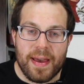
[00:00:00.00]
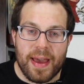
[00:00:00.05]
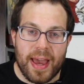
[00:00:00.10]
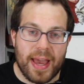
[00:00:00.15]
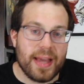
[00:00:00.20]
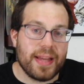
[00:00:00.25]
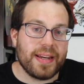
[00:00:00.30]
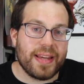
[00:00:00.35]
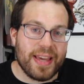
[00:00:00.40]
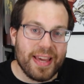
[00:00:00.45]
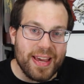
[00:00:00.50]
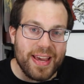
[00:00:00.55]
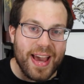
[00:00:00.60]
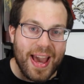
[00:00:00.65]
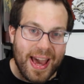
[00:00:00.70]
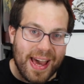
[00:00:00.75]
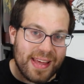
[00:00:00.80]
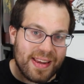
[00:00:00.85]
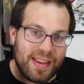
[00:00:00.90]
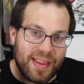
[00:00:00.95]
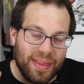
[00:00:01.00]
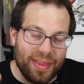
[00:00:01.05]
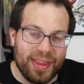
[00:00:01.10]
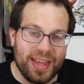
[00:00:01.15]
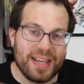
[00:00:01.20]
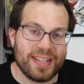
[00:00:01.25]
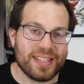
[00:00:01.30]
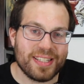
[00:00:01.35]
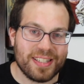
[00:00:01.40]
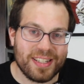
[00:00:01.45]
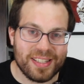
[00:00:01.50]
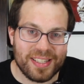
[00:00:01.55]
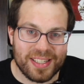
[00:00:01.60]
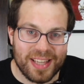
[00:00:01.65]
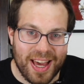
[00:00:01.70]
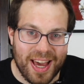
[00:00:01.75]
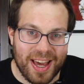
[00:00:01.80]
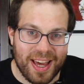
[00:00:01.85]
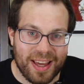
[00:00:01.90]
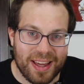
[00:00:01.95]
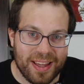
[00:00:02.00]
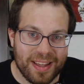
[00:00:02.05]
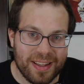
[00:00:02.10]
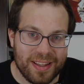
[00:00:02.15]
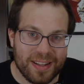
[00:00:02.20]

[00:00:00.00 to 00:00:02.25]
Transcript: And he had this to say: